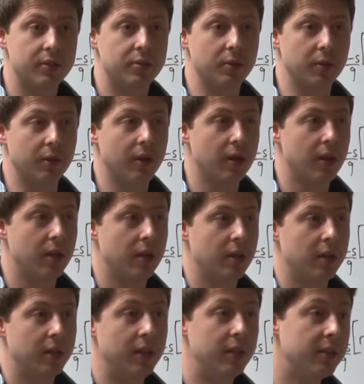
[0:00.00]
So
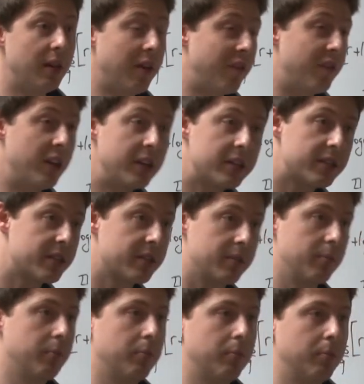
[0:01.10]
either they fix
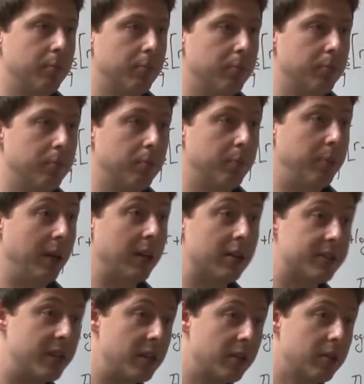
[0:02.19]
player
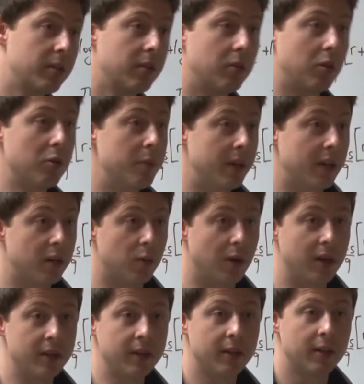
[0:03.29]
0 or player
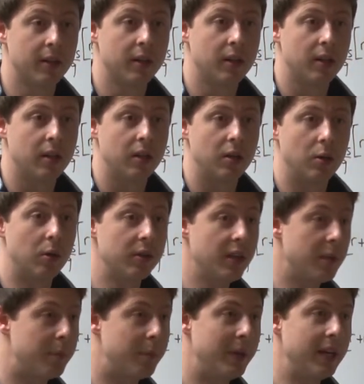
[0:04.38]
1, or
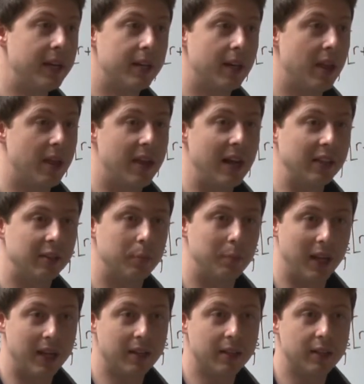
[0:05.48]
they pick that
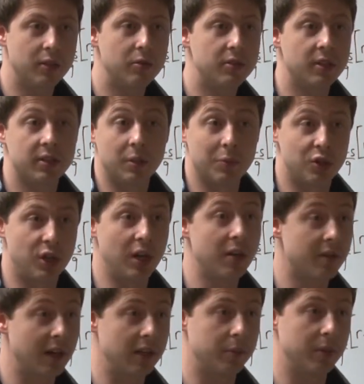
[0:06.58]
player using some shared
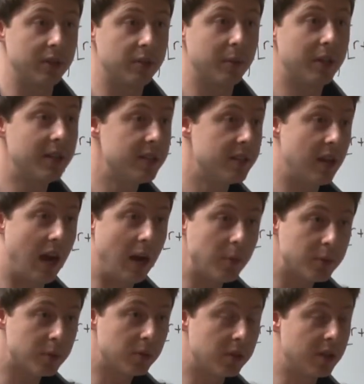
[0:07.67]
randomness. But there is
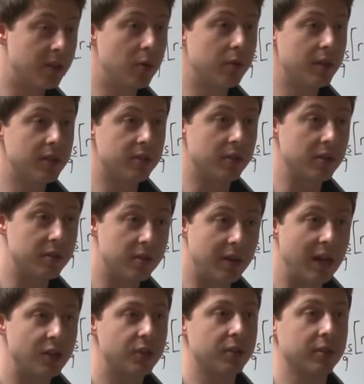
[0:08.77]
absolutely no reason, it's
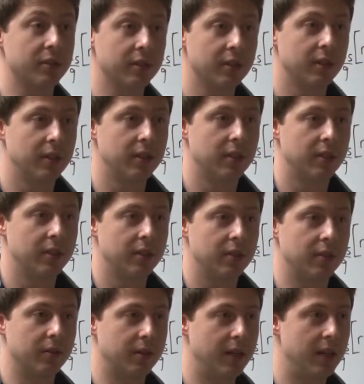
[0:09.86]
irrational,
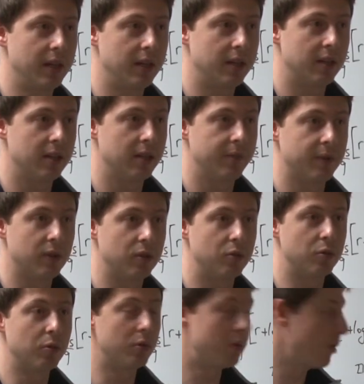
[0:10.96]
okay,
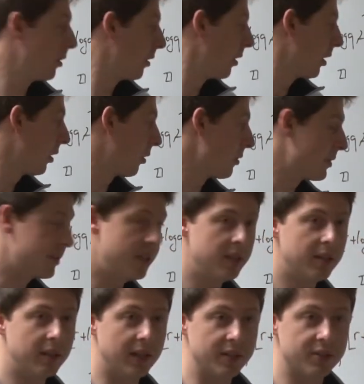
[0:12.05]
to
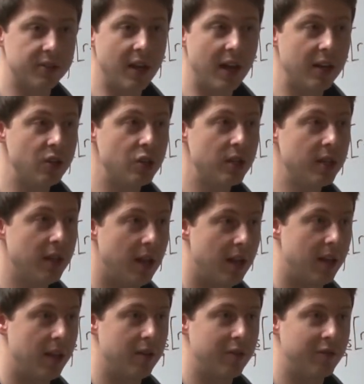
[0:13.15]
consider a strategy
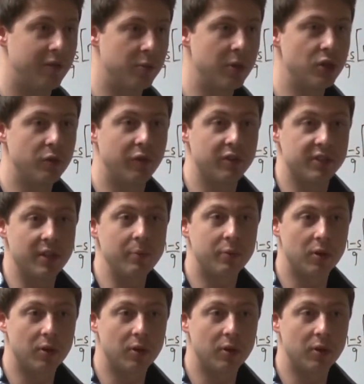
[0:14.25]
for which, for some